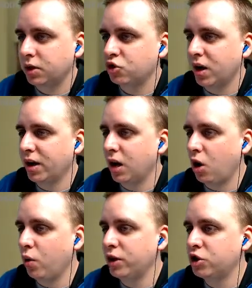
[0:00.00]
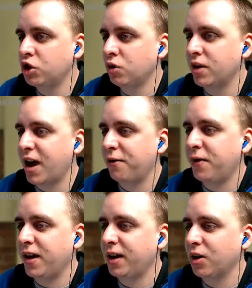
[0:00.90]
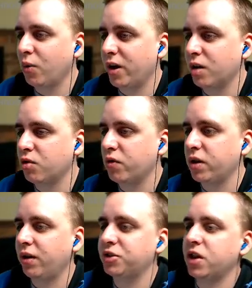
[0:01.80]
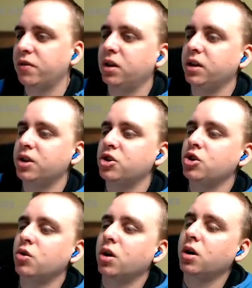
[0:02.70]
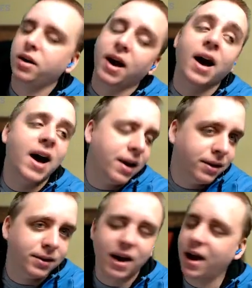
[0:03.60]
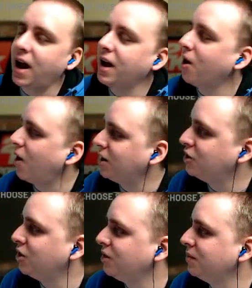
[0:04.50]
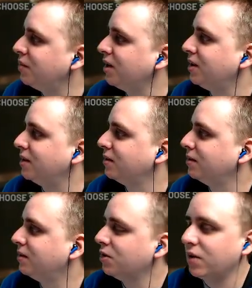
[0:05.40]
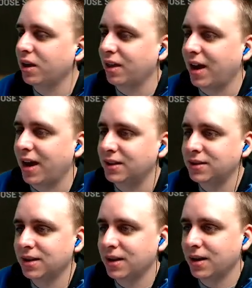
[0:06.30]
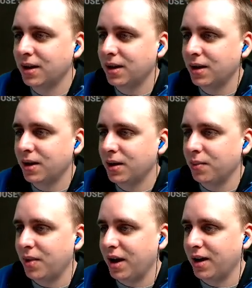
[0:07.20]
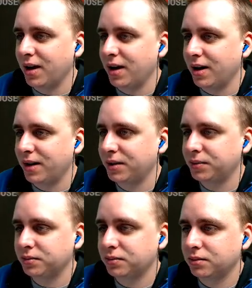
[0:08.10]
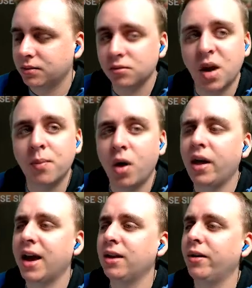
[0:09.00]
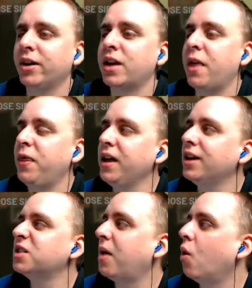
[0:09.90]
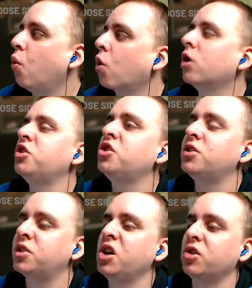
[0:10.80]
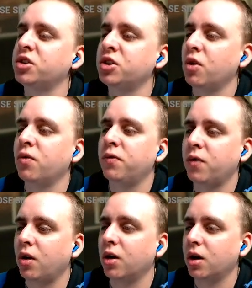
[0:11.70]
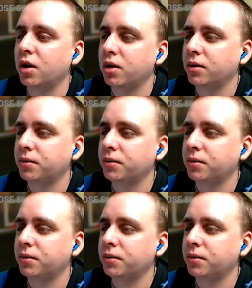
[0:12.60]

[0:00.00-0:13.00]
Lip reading: Try to always shoot not fading away or moving unless you have an elite shooter. Yeah, I know shouldn't be doing that. My my ball handling, I think, is my worst skill so far.